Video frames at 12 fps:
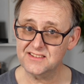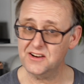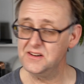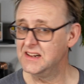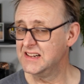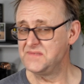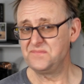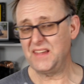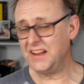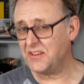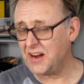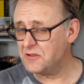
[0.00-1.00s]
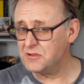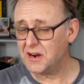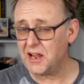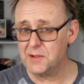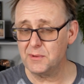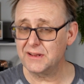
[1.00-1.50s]
So I don't know how
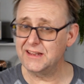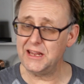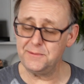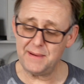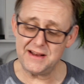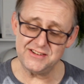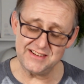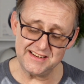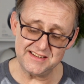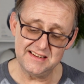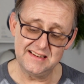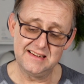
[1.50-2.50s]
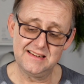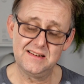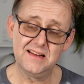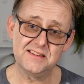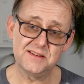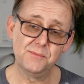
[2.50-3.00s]
reliable Geekbench is
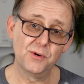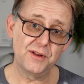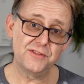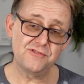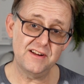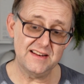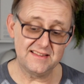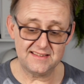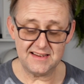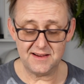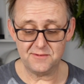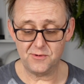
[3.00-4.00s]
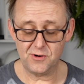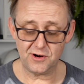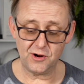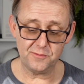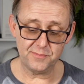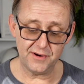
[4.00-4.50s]
as a multi-threaded uh,
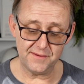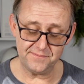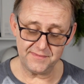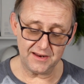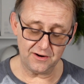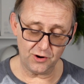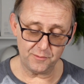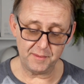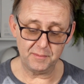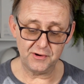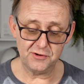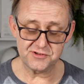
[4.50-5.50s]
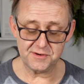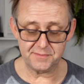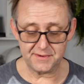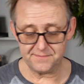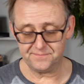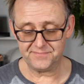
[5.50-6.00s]
workload, but you know, a lot of people use it,
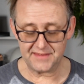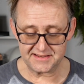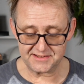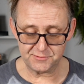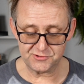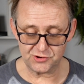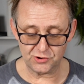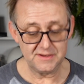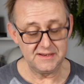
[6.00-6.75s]
but that's the result.